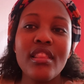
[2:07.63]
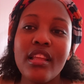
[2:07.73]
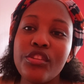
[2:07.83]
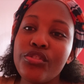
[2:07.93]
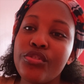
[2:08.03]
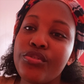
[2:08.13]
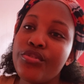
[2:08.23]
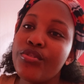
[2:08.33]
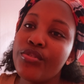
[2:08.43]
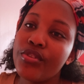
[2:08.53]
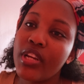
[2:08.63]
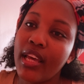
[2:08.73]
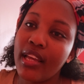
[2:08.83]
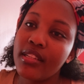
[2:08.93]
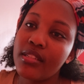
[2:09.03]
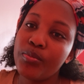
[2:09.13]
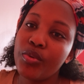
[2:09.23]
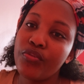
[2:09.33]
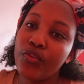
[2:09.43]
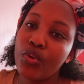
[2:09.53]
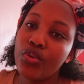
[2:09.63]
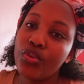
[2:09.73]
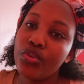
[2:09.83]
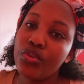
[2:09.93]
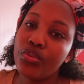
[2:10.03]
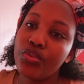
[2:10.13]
that you need to look at before you